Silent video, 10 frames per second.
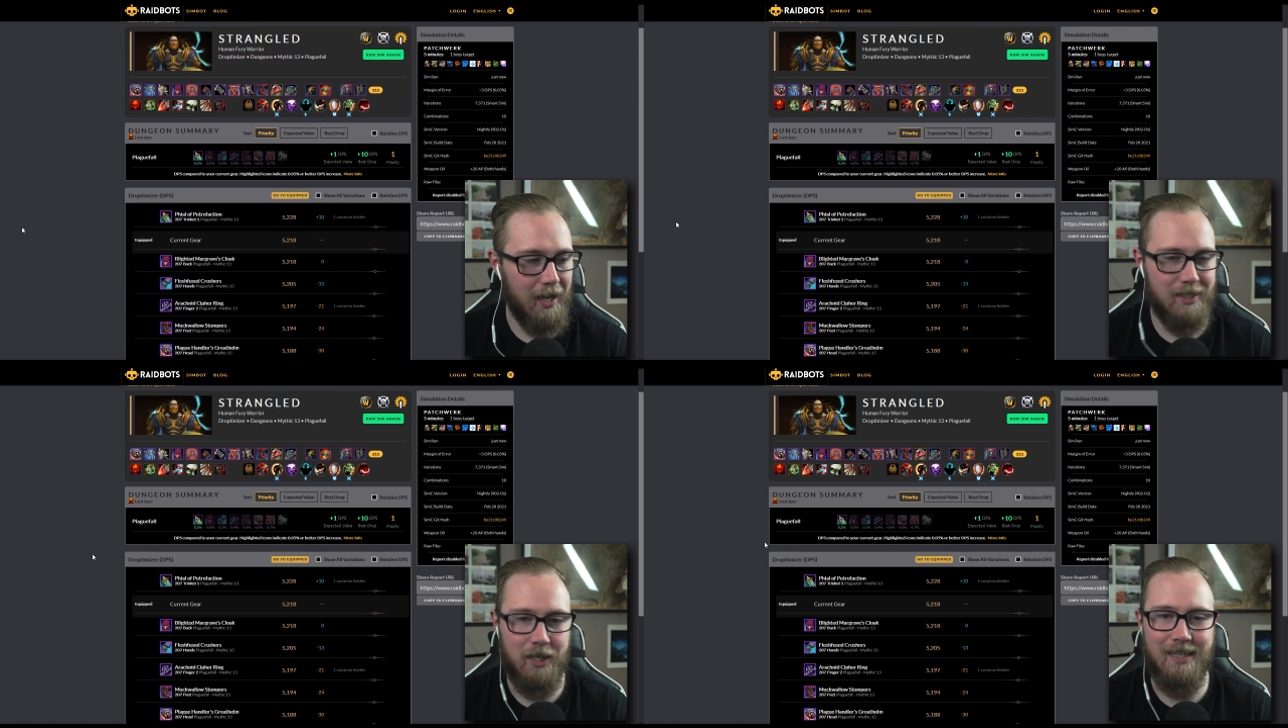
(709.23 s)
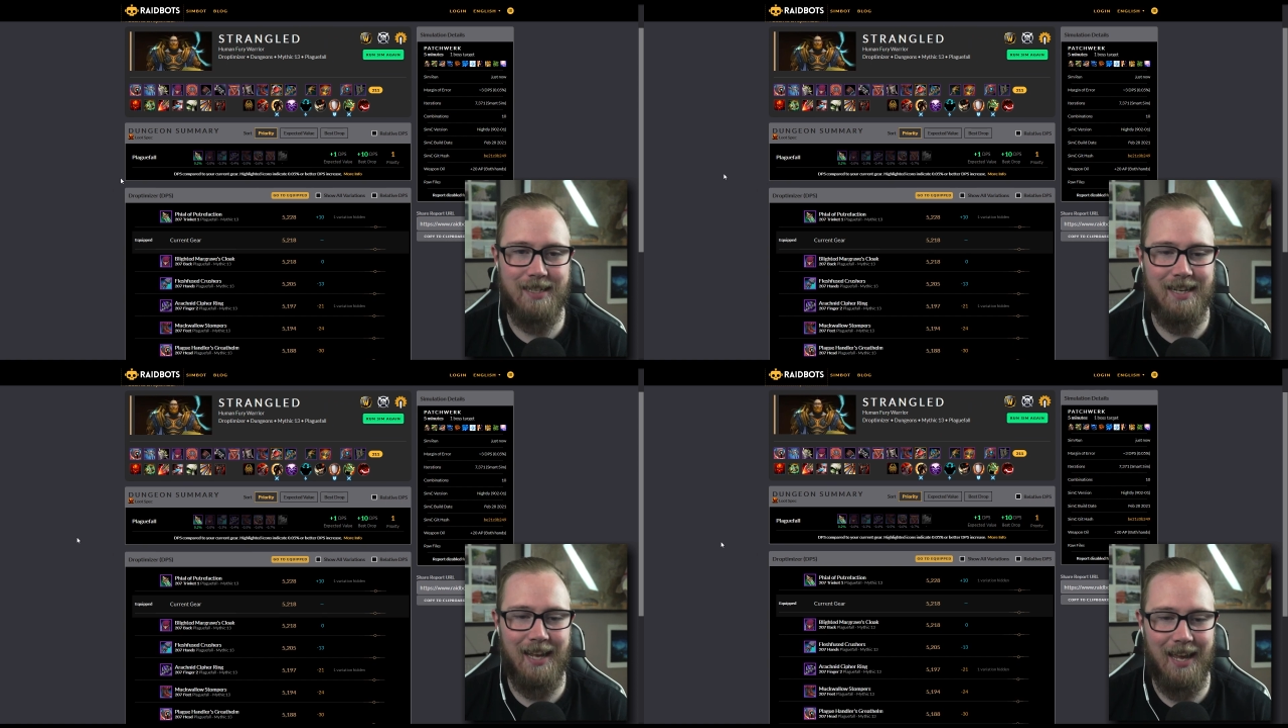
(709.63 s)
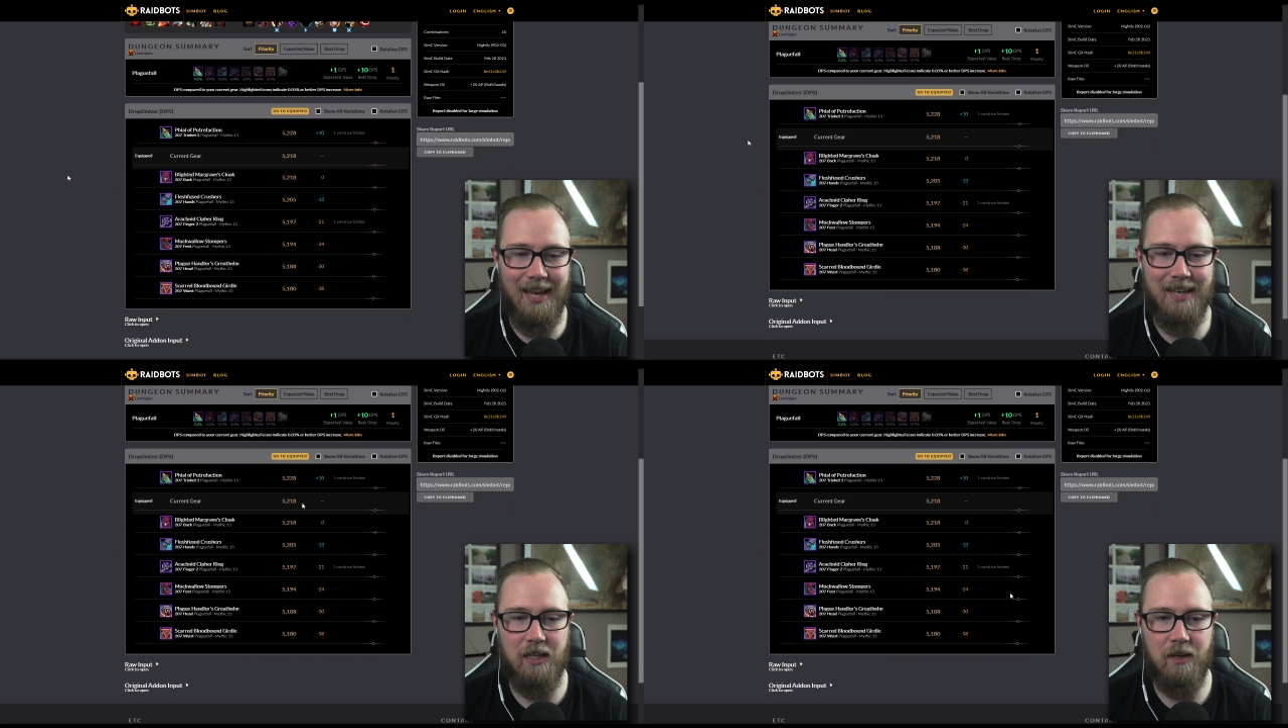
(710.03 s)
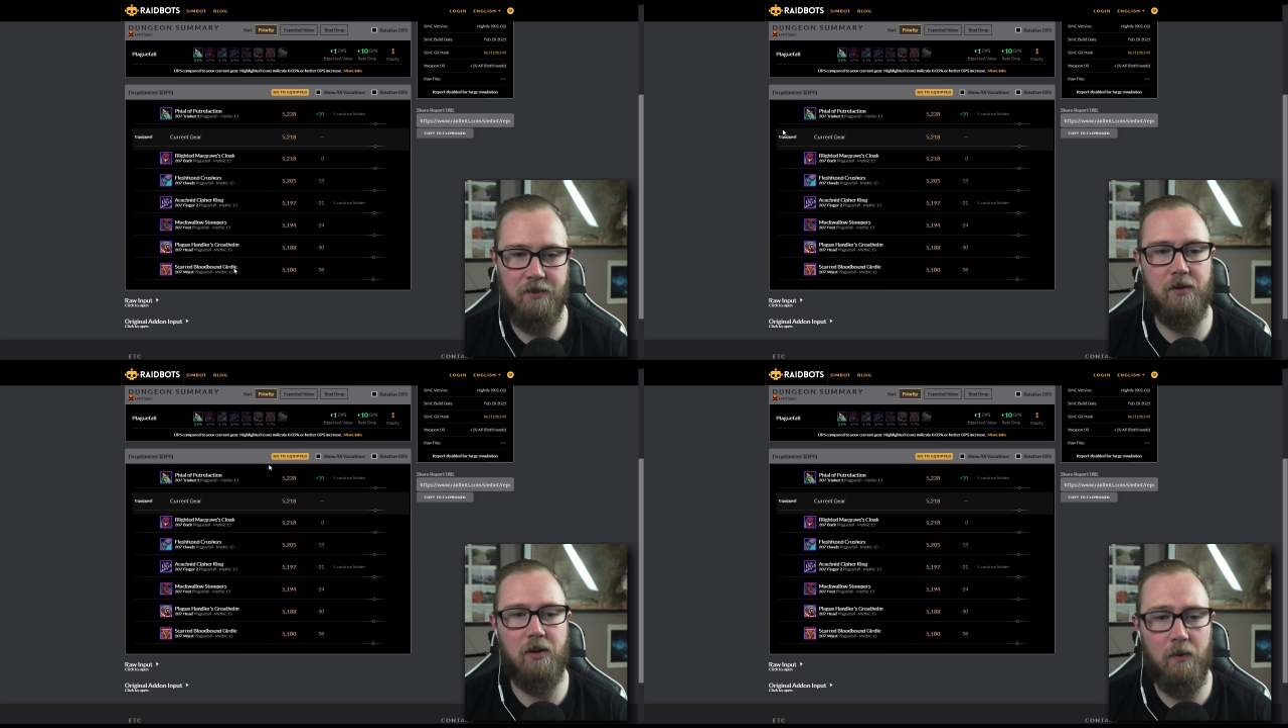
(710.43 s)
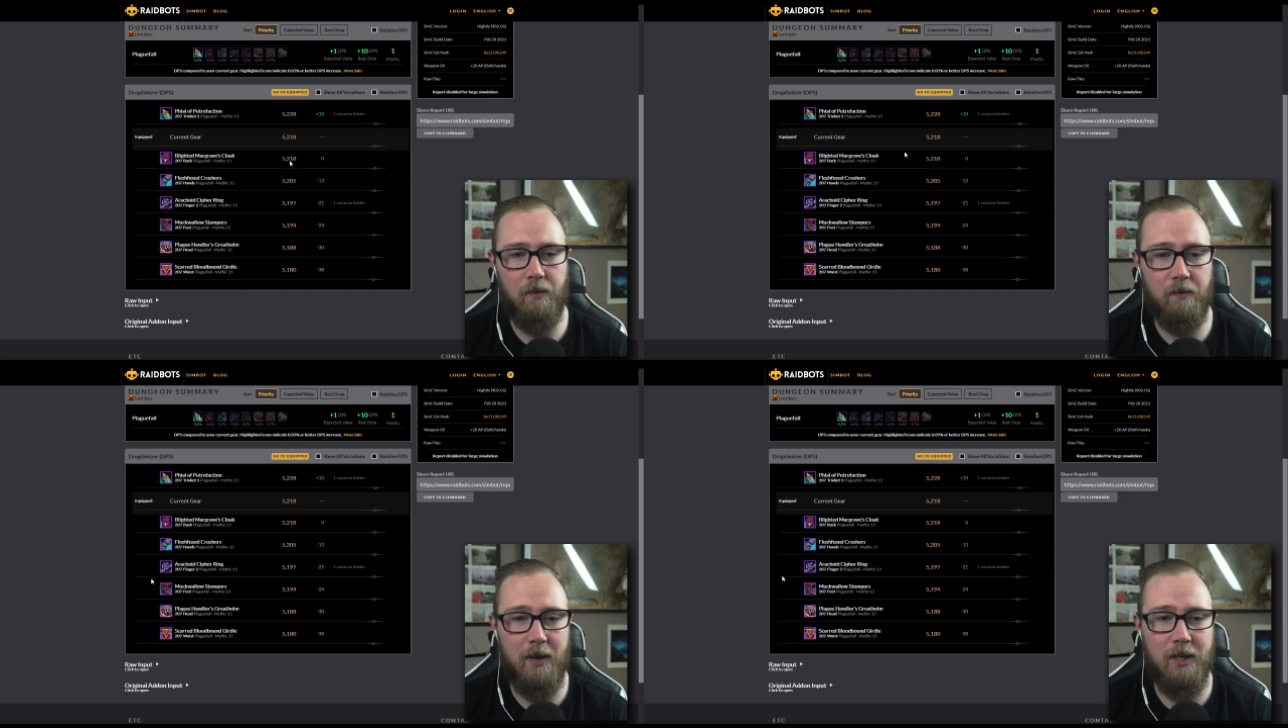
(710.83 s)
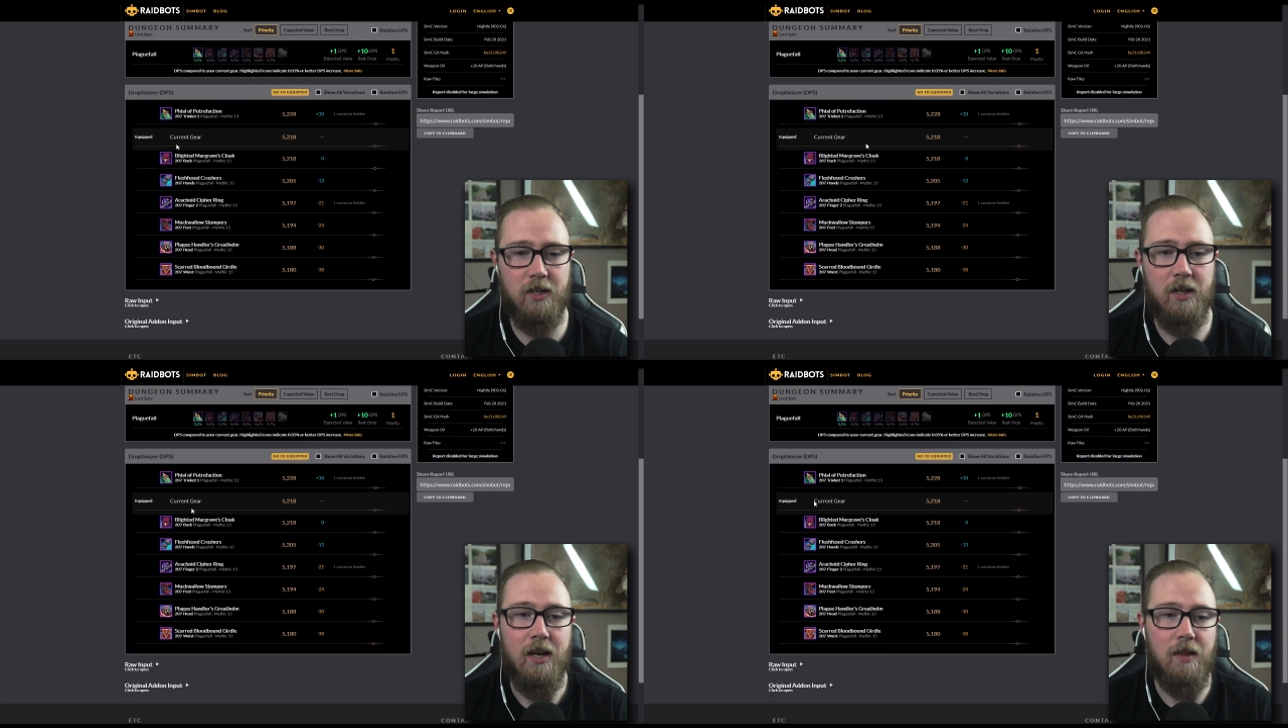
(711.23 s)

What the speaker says: As you can see here, it's kind of showing a lot of information.